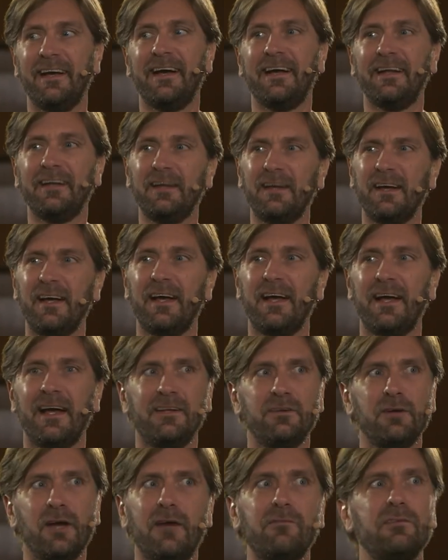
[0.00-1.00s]
And
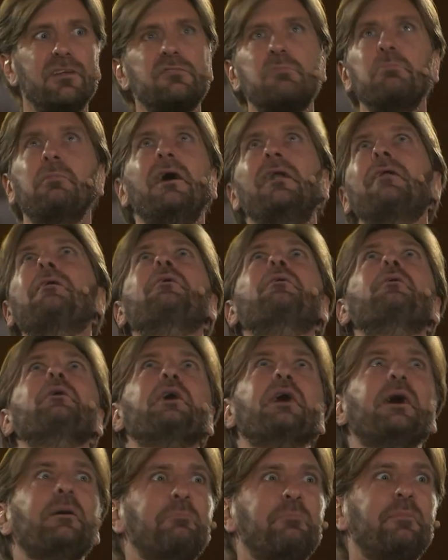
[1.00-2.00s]
you have these men
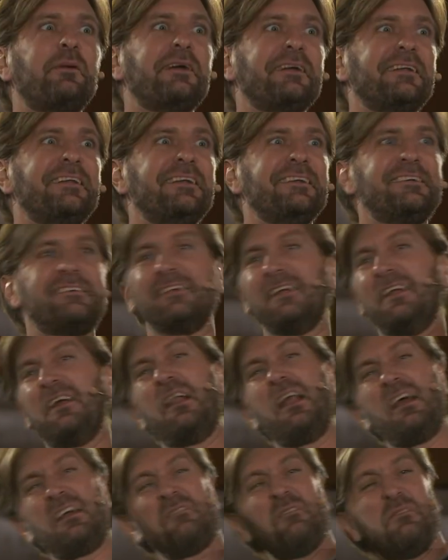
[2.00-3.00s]
going up like this, and they're
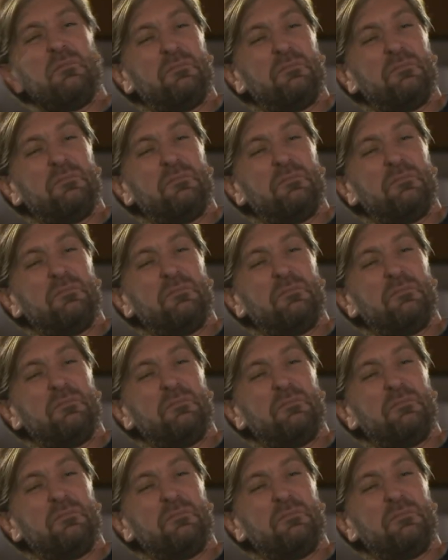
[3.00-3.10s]
like